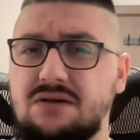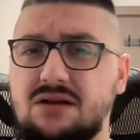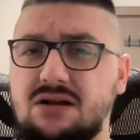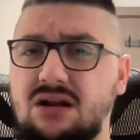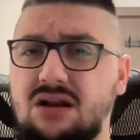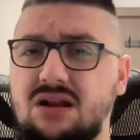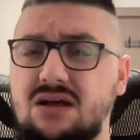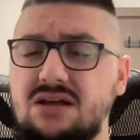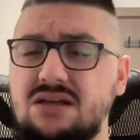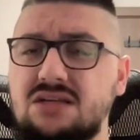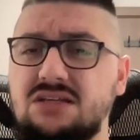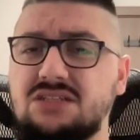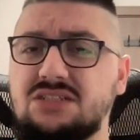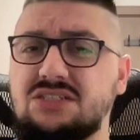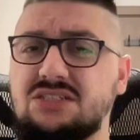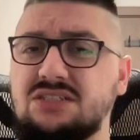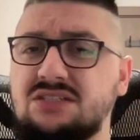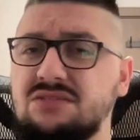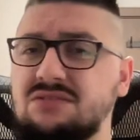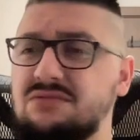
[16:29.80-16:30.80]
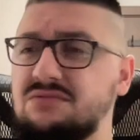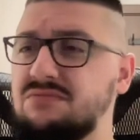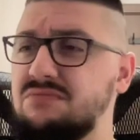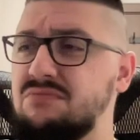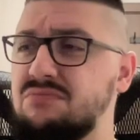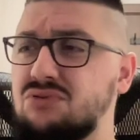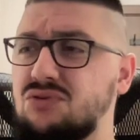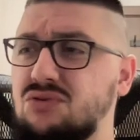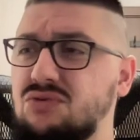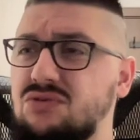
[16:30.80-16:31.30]
clients
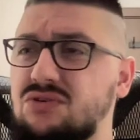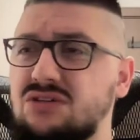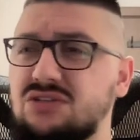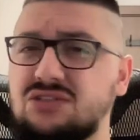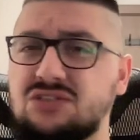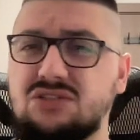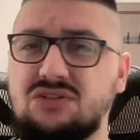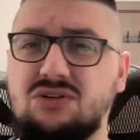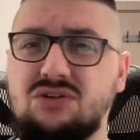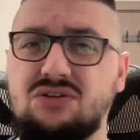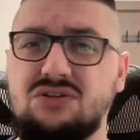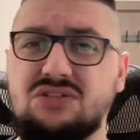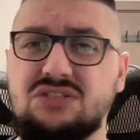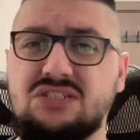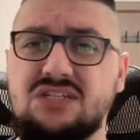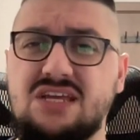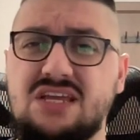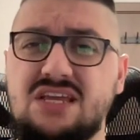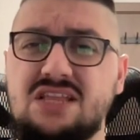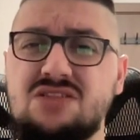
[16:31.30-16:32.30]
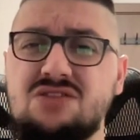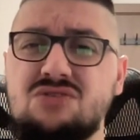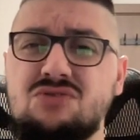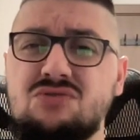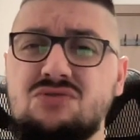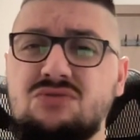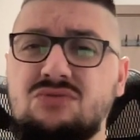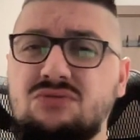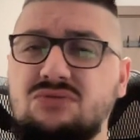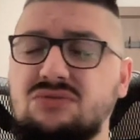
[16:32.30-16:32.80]
and brokers lost
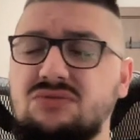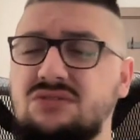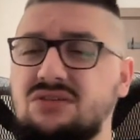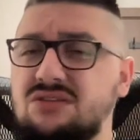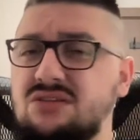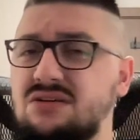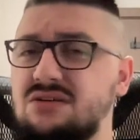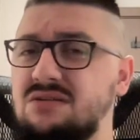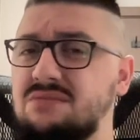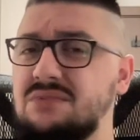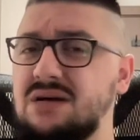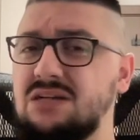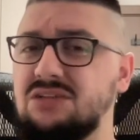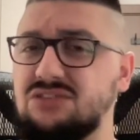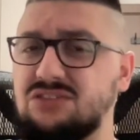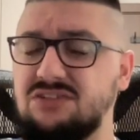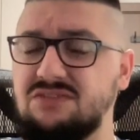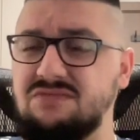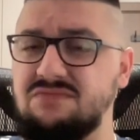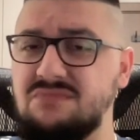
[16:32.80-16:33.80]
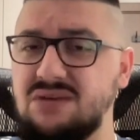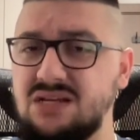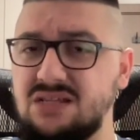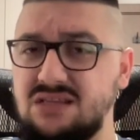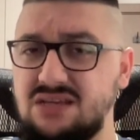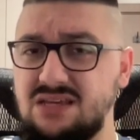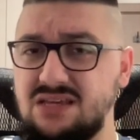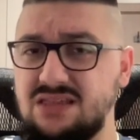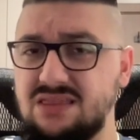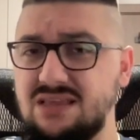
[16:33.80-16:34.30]
inordinate amounts of
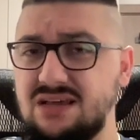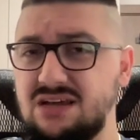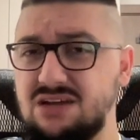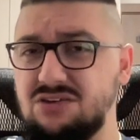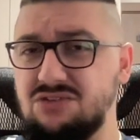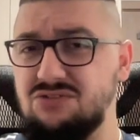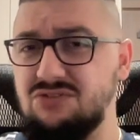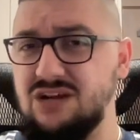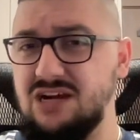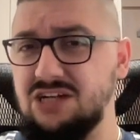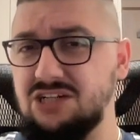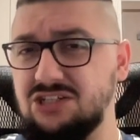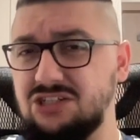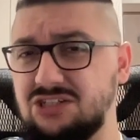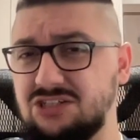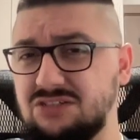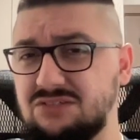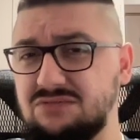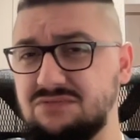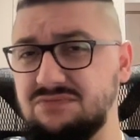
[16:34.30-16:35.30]
money in that crash.